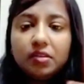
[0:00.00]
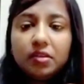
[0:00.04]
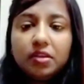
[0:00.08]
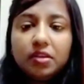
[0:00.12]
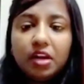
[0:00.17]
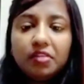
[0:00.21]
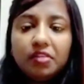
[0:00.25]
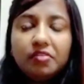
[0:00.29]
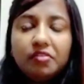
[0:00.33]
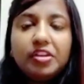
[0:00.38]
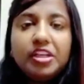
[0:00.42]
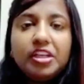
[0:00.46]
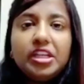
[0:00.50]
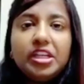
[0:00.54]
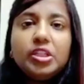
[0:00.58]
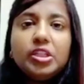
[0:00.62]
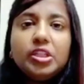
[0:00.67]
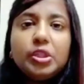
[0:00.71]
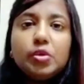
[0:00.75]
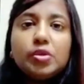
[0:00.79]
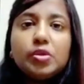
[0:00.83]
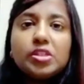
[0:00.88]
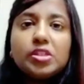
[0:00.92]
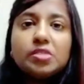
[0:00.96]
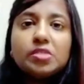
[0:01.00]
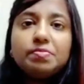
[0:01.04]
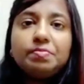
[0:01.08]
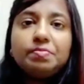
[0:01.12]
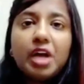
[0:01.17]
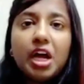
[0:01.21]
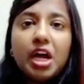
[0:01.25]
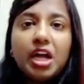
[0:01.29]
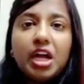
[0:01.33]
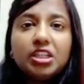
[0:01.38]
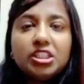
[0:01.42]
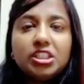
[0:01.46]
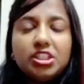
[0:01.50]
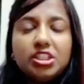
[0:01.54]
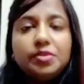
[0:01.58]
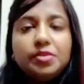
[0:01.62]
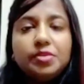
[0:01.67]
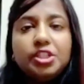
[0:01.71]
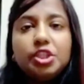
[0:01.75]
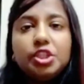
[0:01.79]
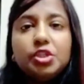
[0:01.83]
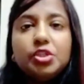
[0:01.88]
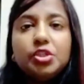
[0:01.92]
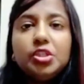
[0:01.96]
covering those parts
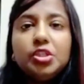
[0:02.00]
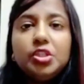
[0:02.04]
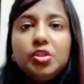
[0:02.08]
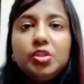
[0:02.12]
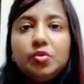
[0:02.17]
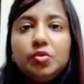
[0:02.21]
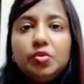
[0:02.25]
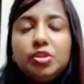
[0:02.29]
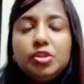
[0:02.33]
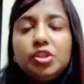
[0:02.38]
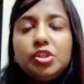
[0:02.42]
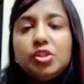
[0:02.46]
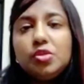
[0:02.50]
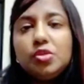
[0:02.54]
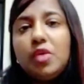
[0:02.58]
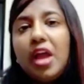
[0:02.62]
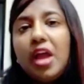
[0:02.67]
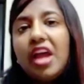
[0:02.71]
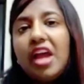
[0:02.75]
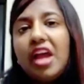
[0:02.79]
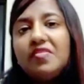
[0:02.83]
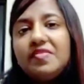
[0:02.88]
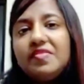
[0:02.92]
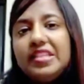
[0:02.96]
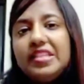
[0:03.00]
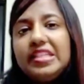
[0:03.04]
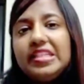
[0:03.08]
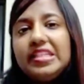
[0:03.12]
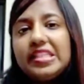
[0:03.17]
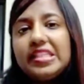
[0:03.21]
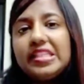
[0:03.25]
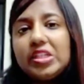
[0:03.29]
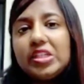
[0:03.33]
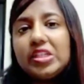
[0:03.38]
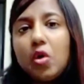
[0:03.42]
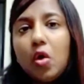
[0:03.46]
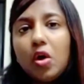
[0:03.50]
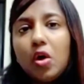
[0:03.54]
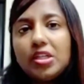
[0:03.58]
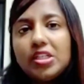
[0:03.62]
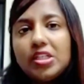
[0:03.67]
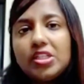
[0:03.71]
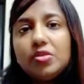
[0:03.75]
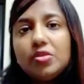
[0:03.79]
which used to have these cords.